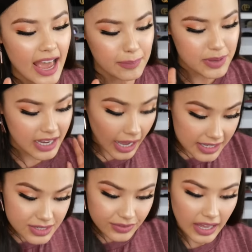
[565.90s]
And
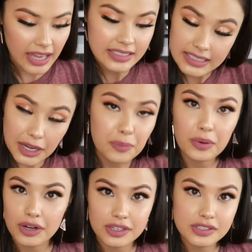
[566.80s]
because of that, nail
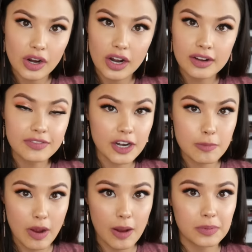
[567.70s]
products are very
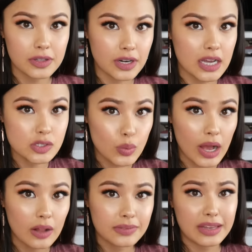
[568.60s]
popular as
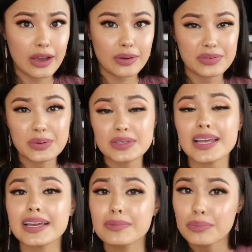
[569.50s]
well. Now, if you're
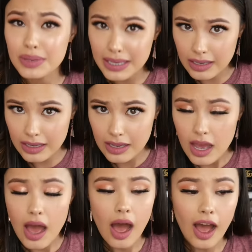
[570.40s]
like me,
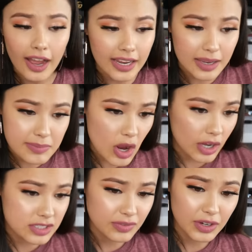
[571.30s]
I am
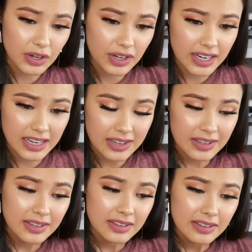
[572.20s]
not very
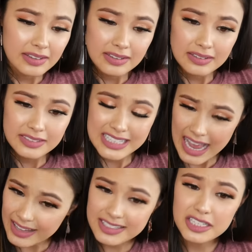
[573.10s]

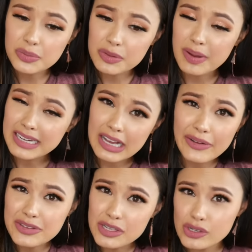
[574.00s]
talented with my
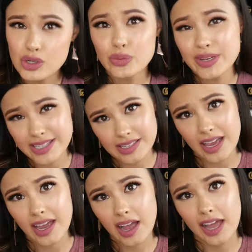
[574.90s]
nails, should we
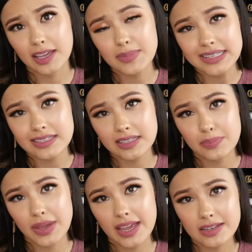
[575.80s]
say. I can basically
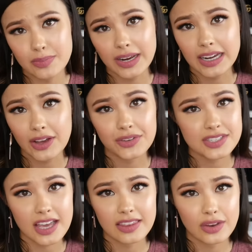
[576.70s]
paint my
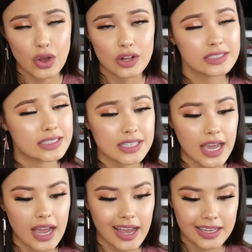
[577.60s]
nails and then call it a
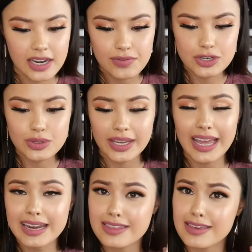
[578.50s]
day. I can never do like
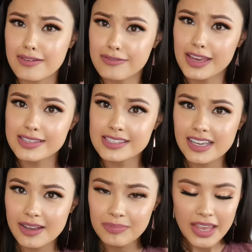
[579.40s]
anything
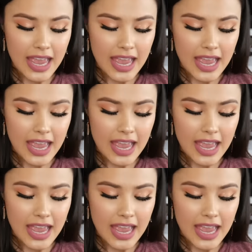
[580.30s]
fancy.